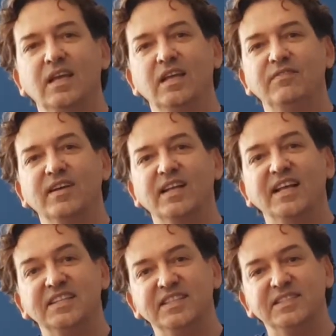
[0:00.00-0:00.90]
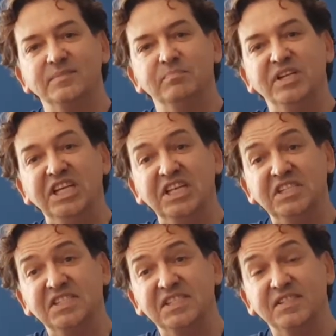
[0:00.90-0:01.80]
If eclectic
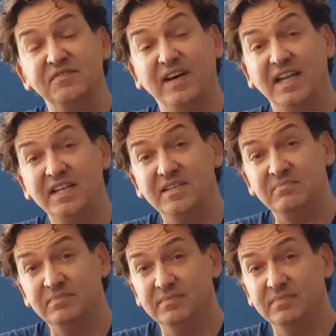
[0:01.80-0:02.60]
means fun,